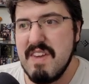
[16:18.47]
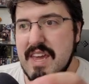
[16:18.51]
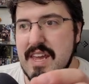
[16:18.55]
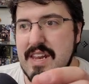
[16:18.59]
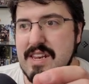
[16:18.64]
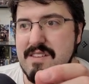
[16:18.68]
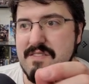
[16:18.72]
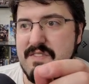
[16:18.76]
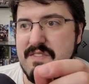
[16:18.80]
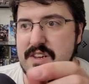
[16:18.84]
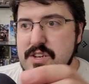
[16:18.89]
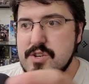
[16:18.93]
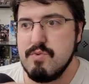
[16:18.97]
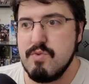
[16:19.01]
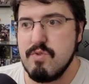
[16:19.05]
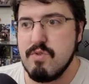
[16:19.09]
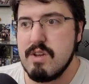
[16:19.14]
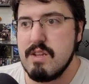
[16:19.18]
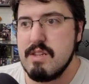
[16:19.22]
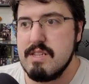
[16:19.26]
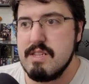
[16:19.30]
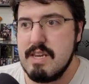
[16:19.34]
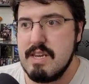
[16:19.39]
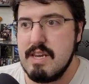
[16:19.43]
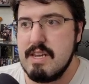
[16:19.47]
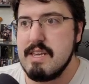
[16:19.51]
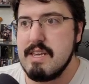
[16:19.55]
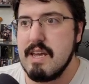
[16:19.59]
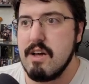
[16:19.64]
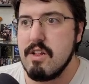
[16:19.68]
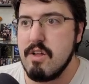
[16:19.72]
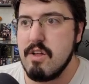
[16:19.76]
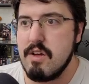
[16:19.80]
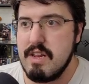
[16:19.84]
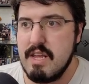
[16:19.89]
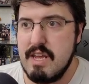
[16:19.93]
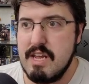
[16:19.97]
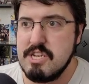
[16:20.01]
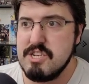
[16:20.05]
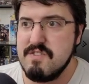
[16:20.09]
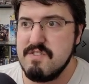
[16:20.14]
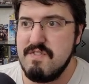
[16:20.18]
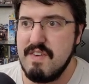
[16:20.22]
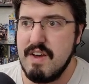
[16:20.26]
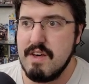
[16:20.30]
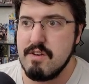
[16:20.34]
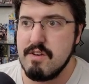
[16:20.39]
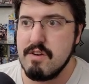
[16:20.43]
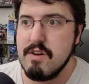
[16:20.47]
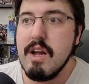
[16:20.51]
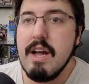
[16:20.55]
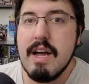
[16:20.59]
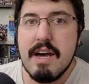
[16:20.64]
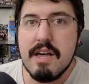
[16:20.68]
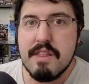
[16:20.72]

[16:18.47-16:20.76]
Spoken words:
individual detail on each feather